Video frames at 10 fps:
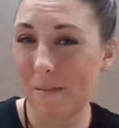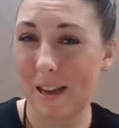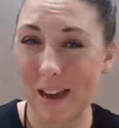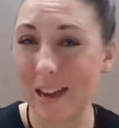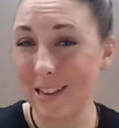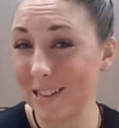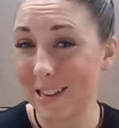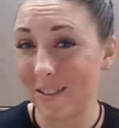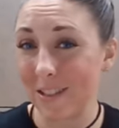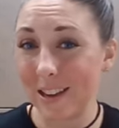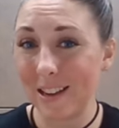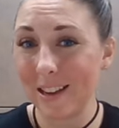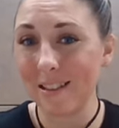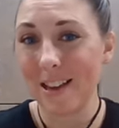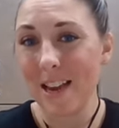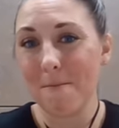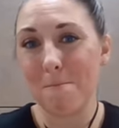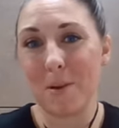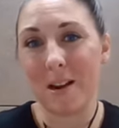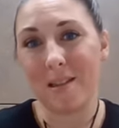They kind of sound like it,
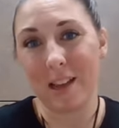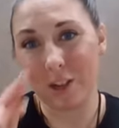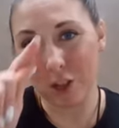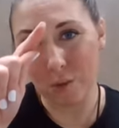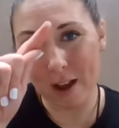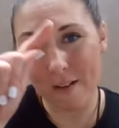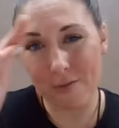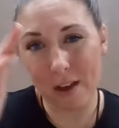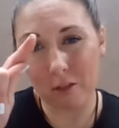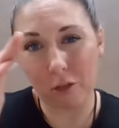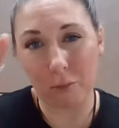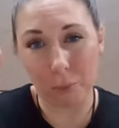but they don't have that